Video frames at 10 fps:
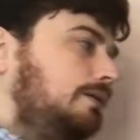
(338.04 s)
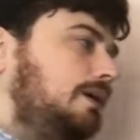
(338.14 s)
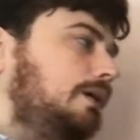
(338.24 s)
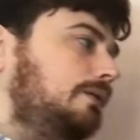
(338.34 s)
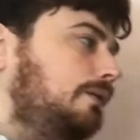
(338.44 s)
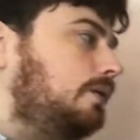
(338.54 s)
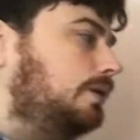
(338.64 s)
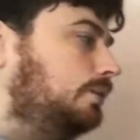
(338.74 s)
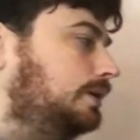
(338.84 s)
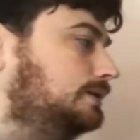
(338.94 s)
5,
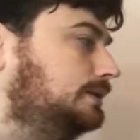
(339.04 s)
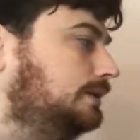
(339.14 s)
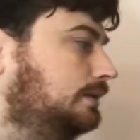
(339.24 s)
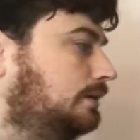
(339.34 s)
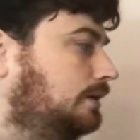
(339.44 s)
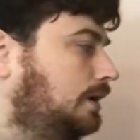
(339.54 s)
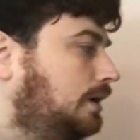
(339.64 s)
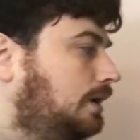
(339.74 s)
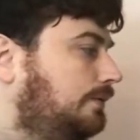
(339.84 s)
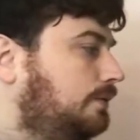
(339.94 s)
4, 1, 0,
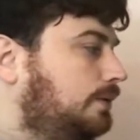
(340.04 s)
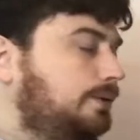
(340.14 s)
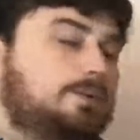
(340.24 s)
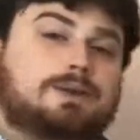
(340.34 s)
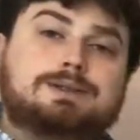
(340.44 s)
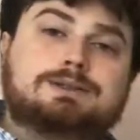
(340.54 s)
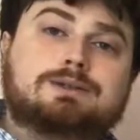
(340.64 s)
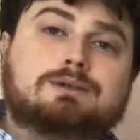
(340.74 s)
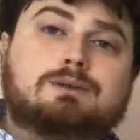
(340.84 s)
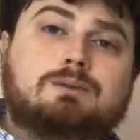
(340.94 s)
4, 3,
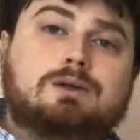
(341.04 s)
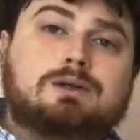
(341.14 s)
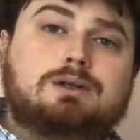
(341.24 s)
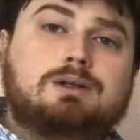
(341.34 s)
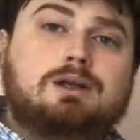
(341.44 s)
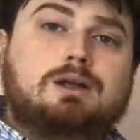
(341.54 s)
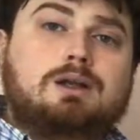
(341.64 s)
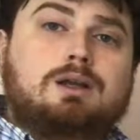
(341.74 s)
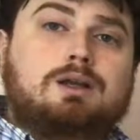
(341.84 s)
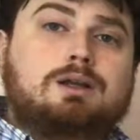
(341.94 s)
0, 1.
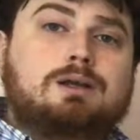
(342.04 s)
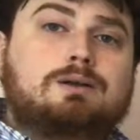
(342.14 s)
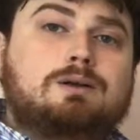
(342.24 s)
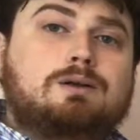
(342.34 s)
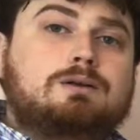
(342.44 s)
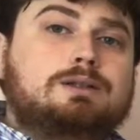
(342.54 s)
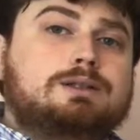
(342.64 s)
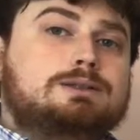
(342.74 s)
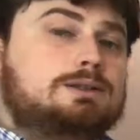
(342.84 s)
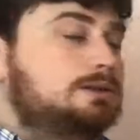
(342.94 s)
And now the goal
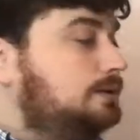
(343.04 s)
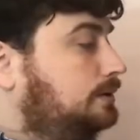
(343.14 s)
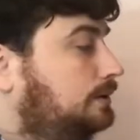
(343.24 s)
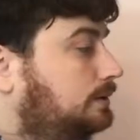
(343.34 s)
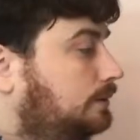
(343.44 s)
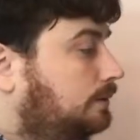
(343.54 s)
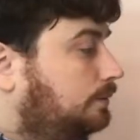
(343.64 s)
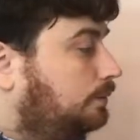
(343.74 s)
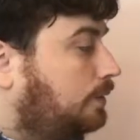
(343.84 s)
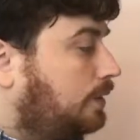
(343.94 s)
is to
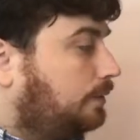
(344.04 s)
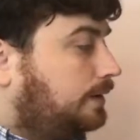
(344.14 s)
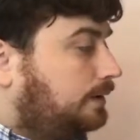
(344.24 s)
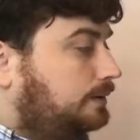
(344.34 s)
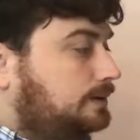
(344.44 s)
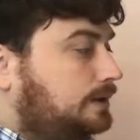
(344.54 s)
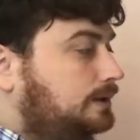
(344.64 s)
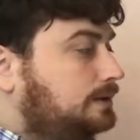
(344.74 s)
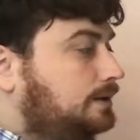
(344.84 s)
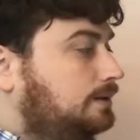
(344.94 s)
row reduce
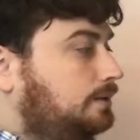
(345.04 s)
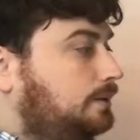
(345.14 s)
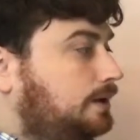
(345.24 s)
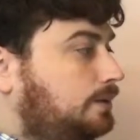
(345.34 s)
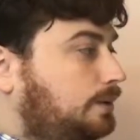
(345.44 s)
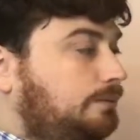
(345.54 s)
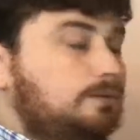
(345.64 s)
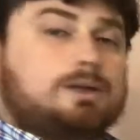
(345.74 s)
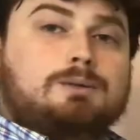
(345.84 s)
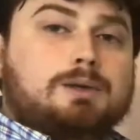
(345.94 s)
this into
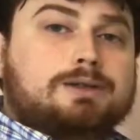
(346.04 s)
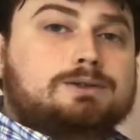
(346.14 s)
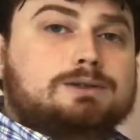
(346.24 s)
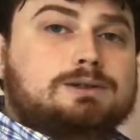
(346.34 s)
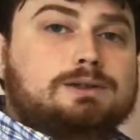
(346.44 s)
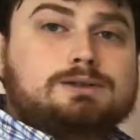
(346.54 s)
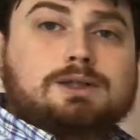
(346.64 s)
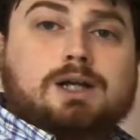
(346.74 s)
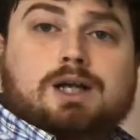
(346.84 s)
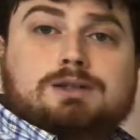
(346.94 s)
equivalent matrices
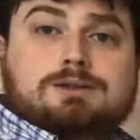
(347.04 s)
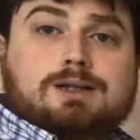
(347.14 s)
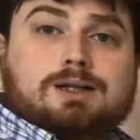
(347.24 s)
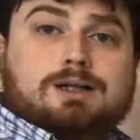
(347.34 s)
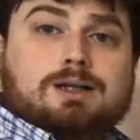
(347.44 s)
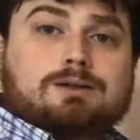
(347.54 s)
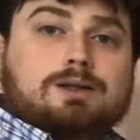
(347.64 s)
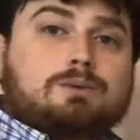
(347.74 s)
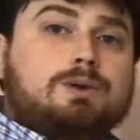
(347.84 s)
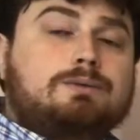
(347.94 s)
so that I get out
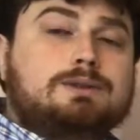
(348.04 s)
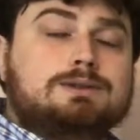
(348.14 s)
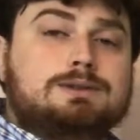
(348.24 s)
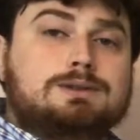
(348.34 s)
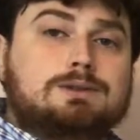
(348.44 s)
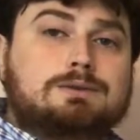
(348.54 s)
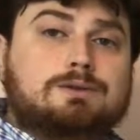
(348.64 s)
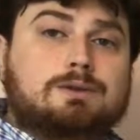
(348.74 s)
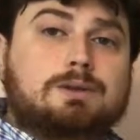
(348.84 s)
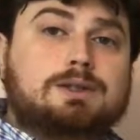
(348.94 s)
equivalent systems
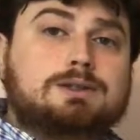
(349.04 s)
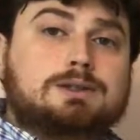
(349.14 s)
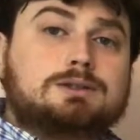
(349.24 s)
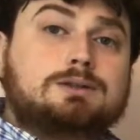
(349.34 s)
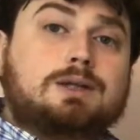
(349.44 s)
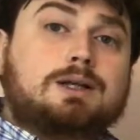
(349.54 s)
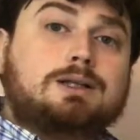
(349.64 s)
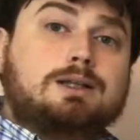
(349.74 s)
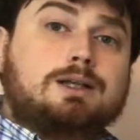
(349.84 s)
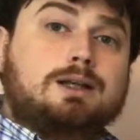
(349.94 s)
of equations so that
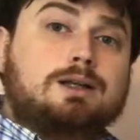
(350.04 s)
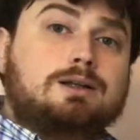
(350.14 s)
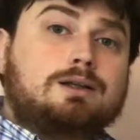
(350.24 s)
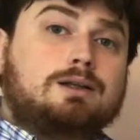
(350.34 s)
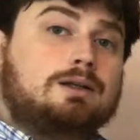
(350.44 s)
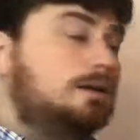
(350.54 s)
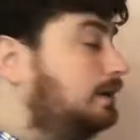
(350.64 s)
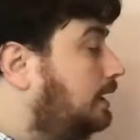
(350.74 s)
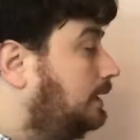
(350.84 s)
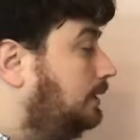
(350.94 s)
in the end
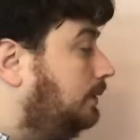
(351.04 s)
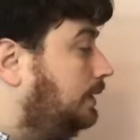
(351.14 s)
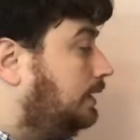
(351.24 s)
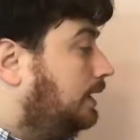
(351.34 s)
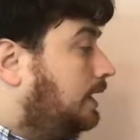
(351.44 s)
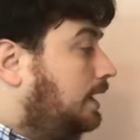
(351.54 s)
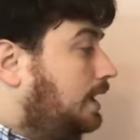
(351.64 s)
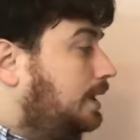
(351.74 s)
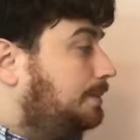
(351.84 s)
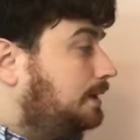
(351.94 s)
I know what
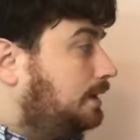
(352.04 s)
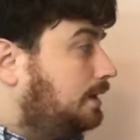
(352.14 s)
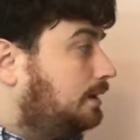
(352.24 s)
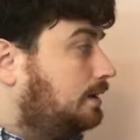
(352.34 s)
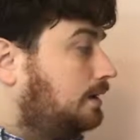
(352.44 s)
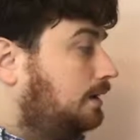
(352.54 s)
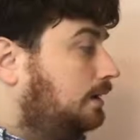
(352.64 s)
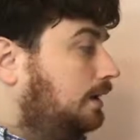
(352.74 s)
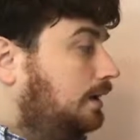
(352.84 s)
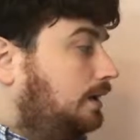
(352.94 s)
m and n
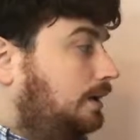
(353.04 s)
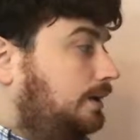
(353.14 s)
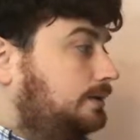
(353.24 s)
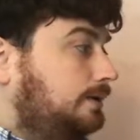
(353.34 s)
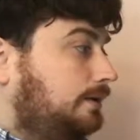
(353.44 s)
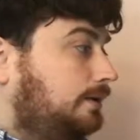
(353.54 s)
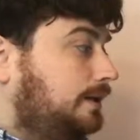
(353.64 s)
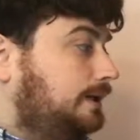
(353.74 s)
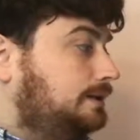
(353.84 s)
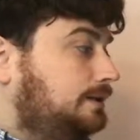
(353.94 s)
are, and then
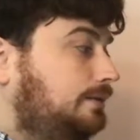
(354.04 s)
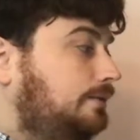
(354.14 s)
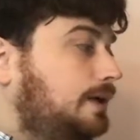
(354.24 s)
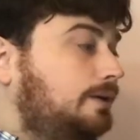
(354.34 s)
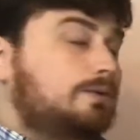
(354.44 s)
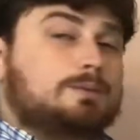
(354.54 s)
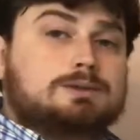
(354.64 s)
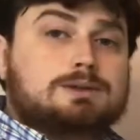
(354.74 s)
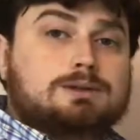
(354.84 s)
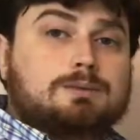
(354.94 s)
they're easy to find from the
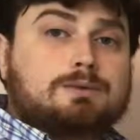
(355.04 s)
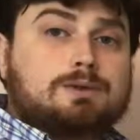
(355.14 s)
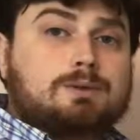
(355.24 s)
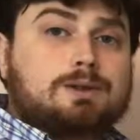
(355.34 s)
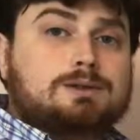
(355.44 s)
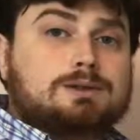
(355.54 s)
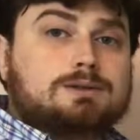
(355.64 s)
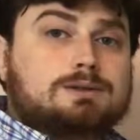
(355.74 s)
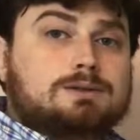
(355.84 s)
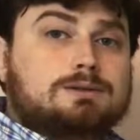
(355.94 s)
system of
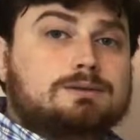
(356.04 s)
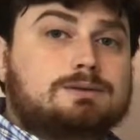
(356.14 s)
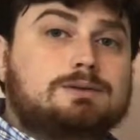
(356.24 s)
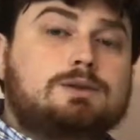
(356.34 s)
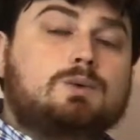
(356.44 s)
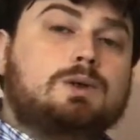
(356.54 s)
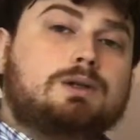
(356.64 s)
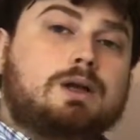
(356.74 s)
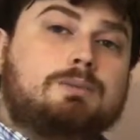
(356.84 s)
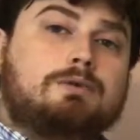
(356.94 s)
equations. So what
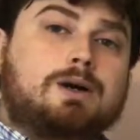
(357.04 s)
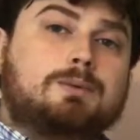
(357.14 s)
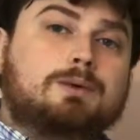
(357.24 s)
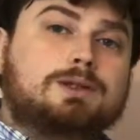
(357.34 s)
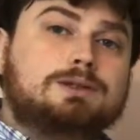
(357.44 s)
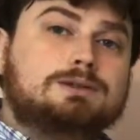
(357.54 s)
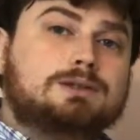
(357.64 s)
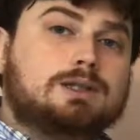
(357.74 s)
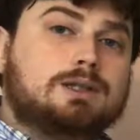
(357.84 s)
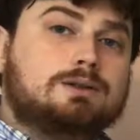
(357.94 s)
type of operations
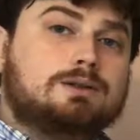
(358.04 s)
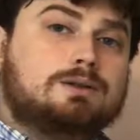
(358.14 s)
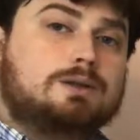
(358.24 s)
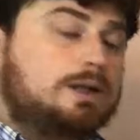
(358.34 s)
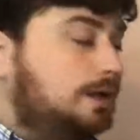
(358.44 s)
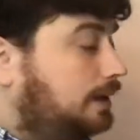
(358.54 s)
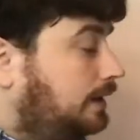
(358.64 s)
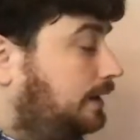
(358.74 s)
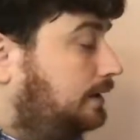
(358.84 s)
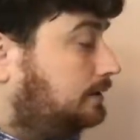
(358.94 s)
can I do
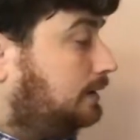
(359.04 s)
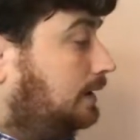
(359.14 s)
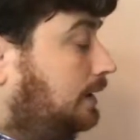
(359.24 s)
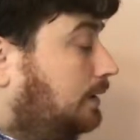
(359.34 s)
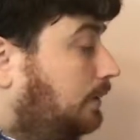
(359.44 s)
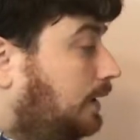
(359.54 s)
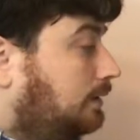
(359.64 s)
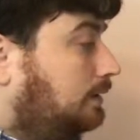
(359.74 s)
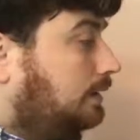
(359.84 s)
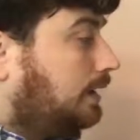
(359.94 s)
is,
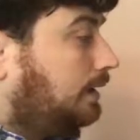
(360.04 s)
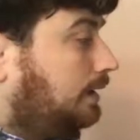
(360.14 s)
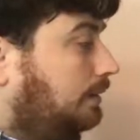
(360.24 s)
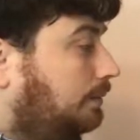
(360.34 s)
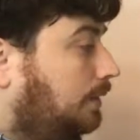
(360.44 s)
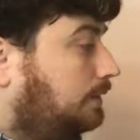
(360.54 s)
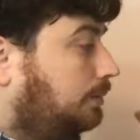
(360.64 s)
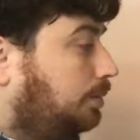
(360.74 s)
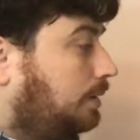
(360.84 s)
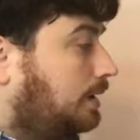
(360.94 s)
well, I can
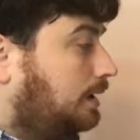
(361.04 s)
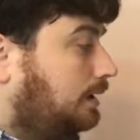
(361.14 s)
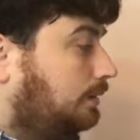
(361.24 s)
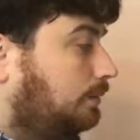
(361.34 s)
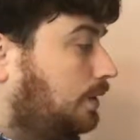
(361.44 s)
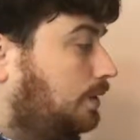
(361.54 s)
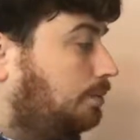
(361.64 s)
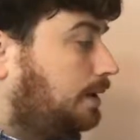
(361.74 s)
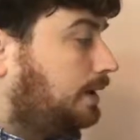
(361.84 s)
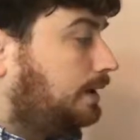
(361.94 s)
multiply a row
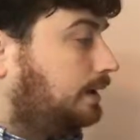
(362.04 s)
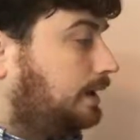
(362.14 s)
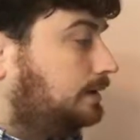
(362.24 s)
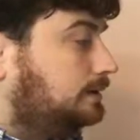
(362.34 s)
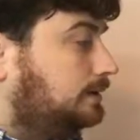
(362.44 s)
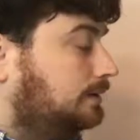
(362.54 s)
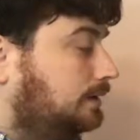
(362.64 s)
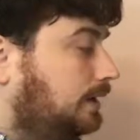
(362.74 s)
by a non-zero